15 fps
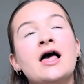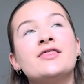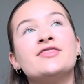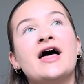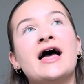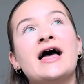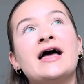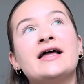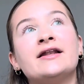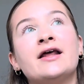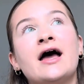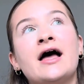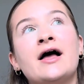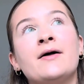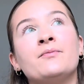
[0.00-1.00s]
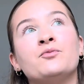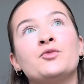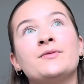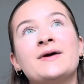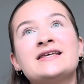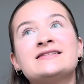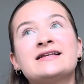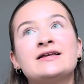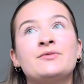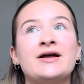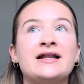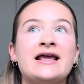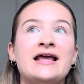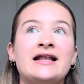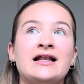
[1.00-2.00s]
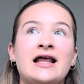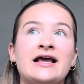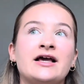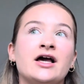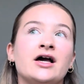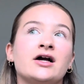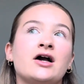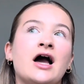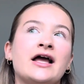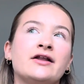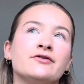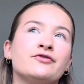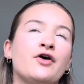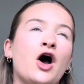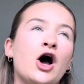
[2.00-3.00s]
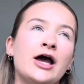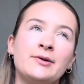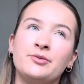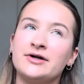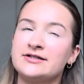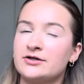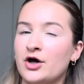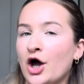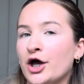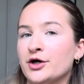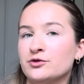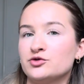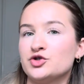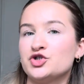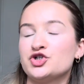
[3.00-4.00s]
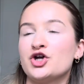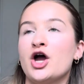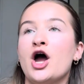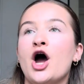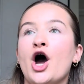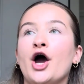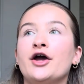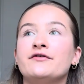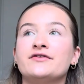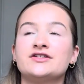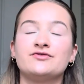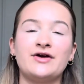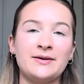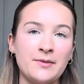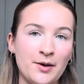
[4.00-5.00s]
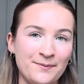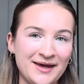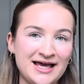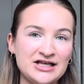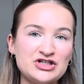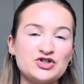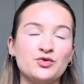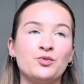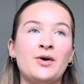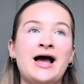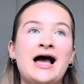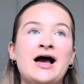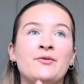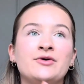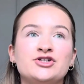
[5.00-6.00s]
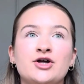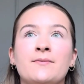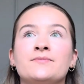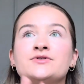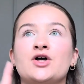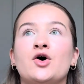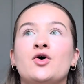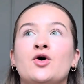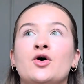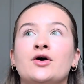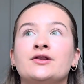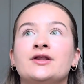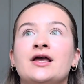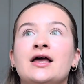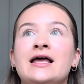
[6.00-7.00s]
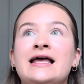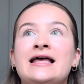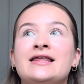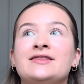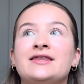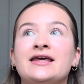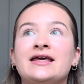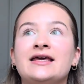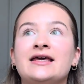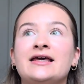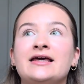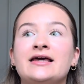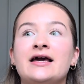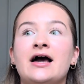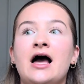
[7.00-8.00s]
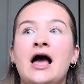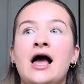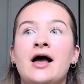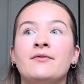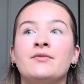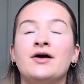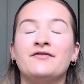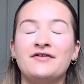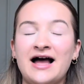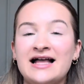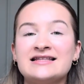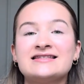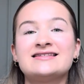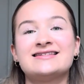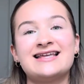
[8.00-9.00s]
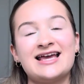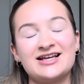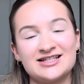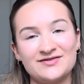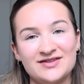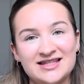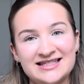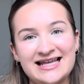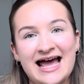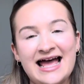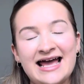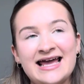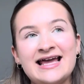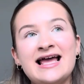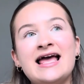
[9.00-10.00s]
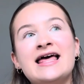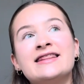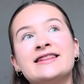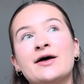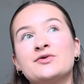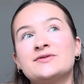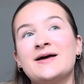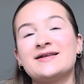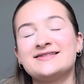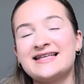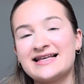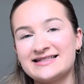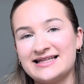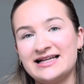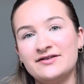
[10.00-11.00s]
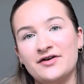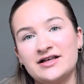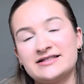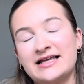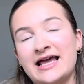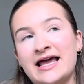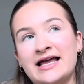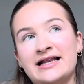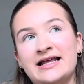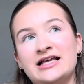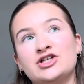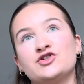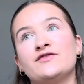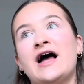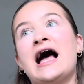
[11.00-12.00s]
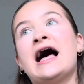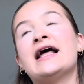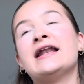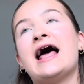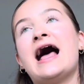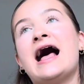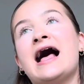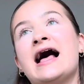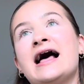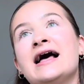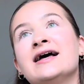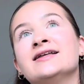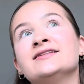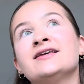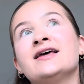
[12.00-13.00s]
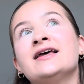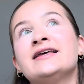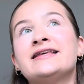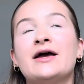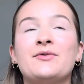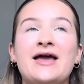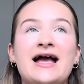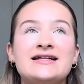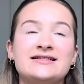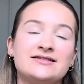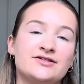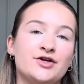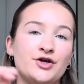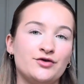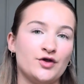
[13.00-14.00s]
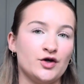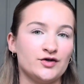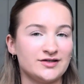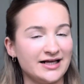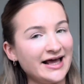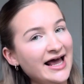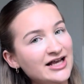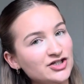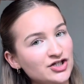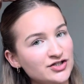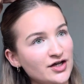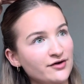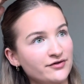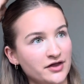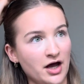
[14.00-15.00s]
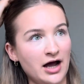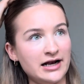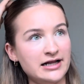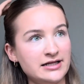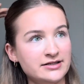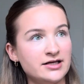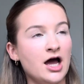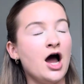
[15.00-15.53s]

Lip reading: Then we basically went in like a kind of hybrid coach over to Rainbow Beach, where we jumped on the vans to take us for the day. There was about 16 of us in each van, and yeah, we headed to those locations over the island.